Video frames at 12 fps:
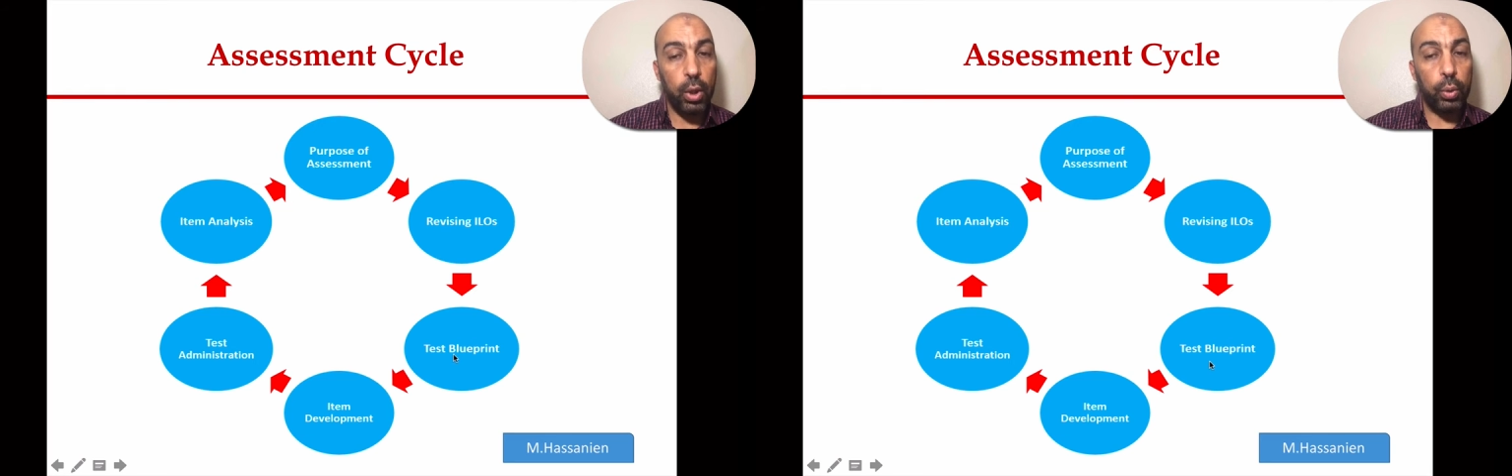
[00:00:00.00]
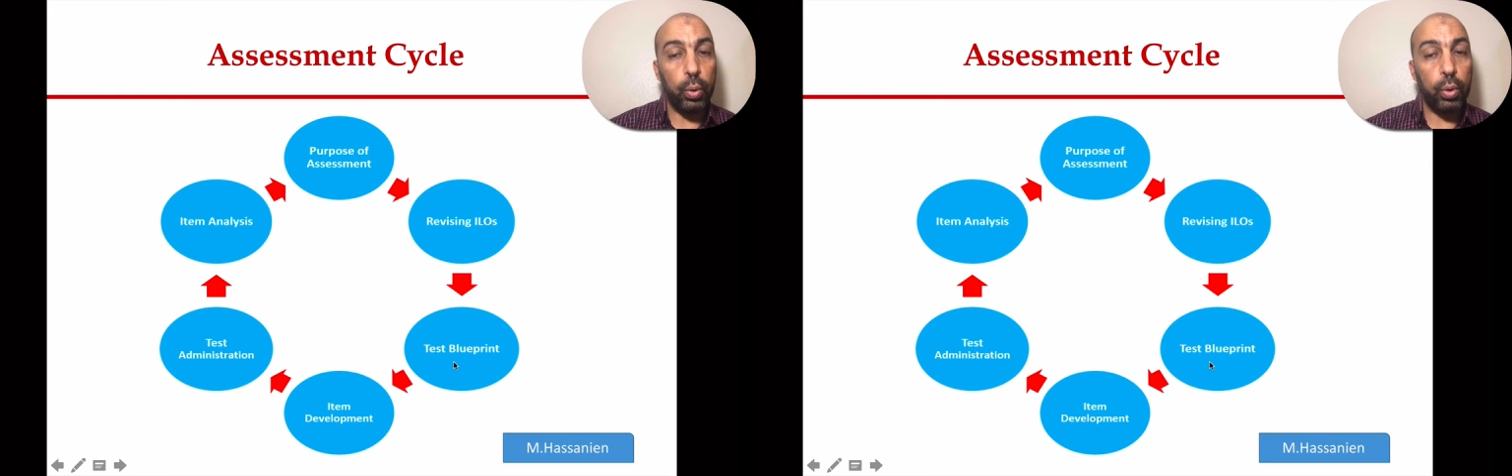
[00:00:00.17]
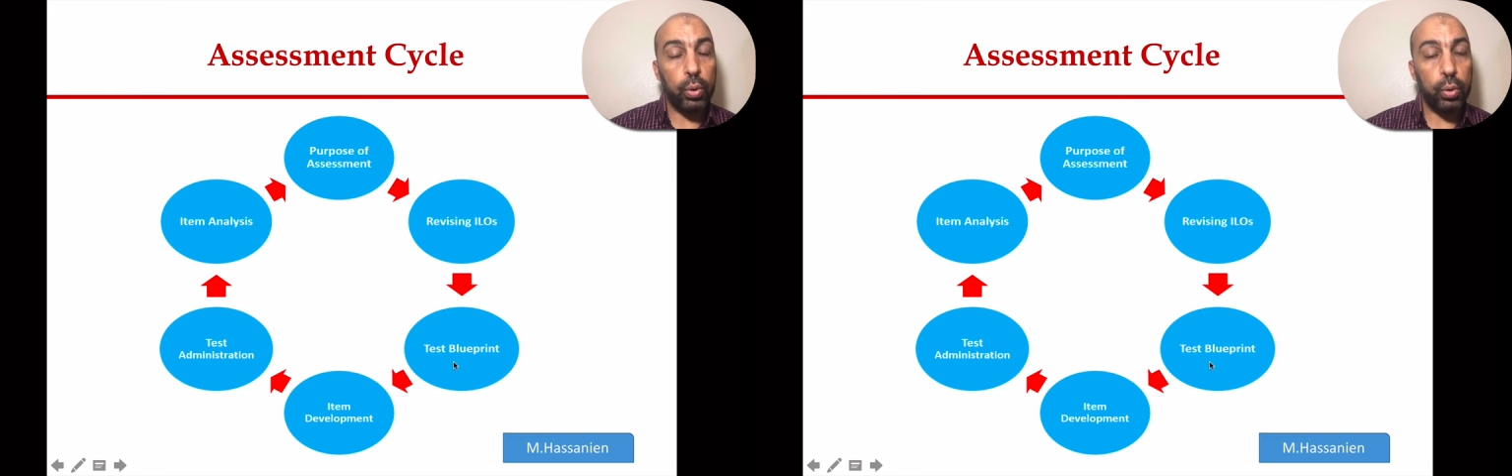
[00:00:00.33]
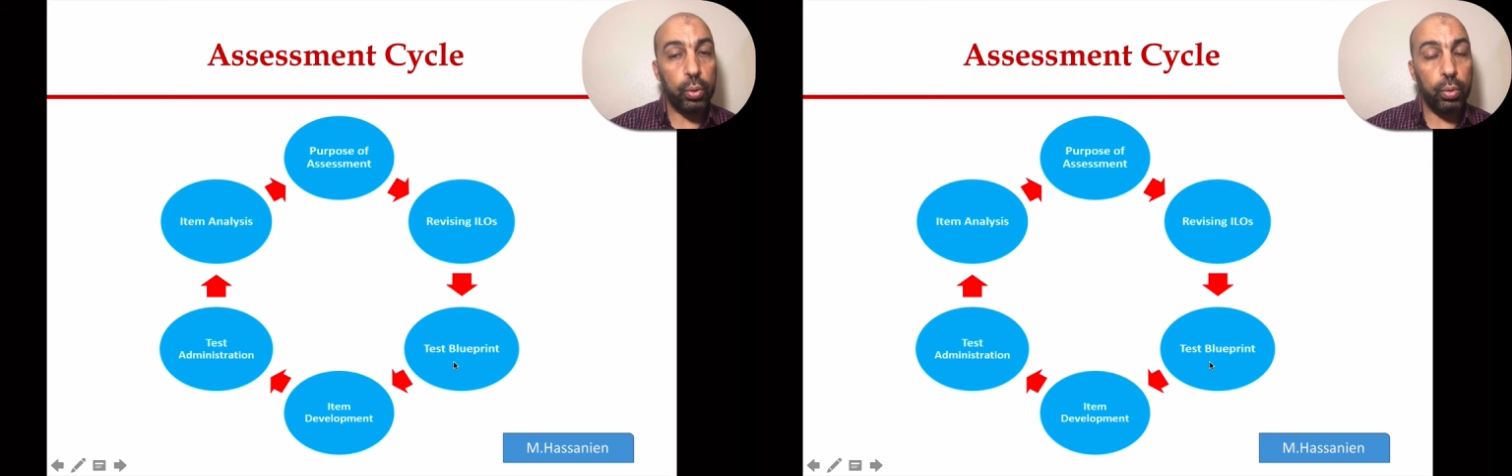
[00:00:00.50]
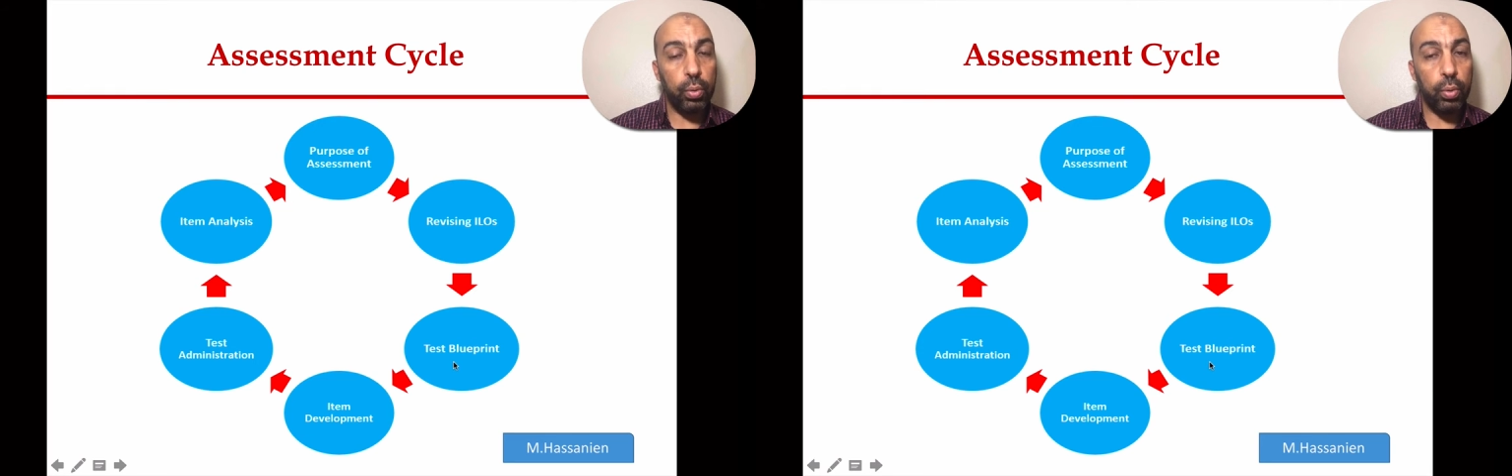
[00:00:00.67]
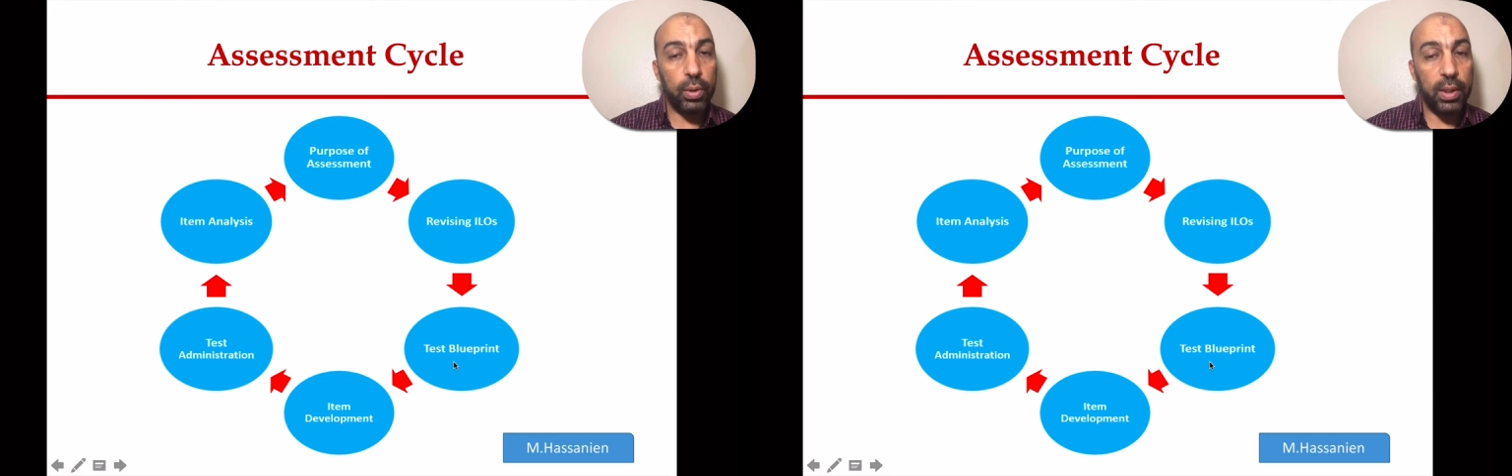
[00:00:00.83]
to
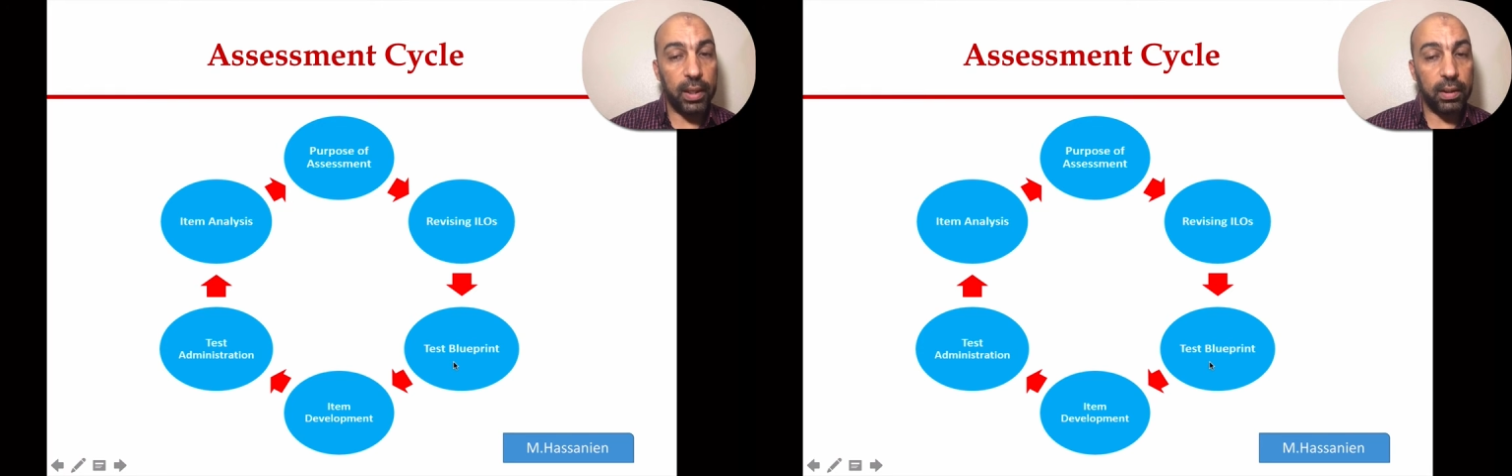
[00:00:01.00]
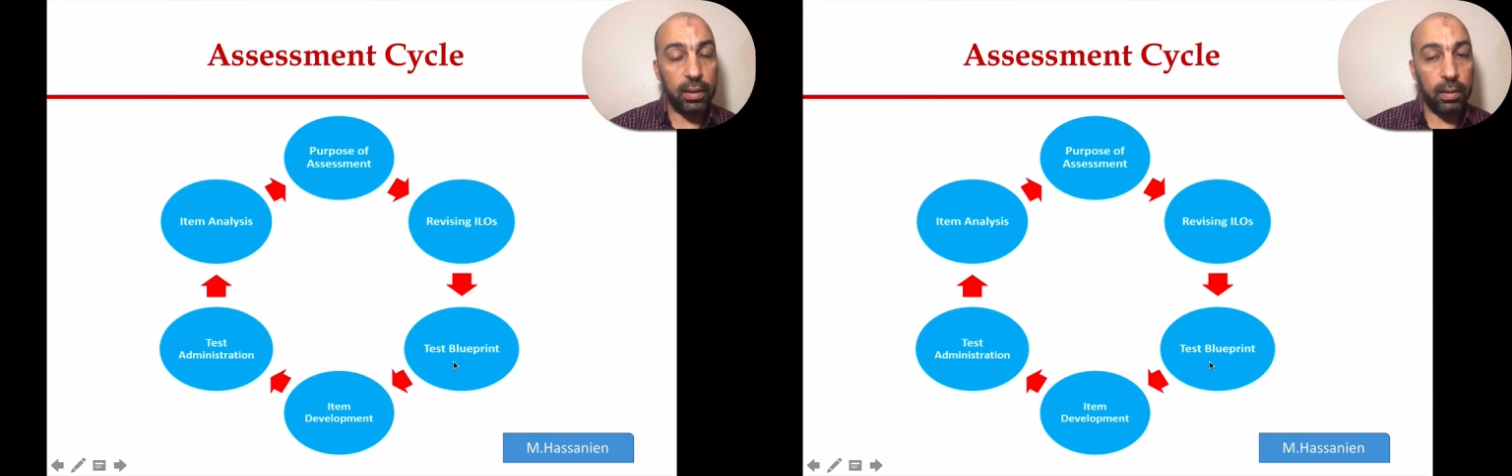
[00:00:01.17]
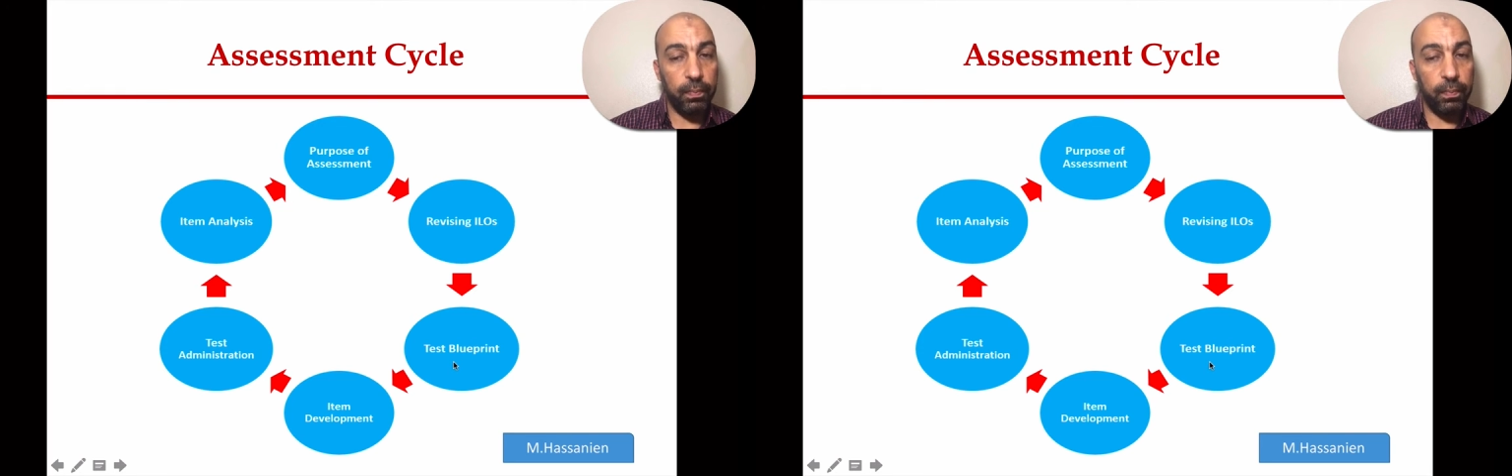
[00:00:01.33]
ensure that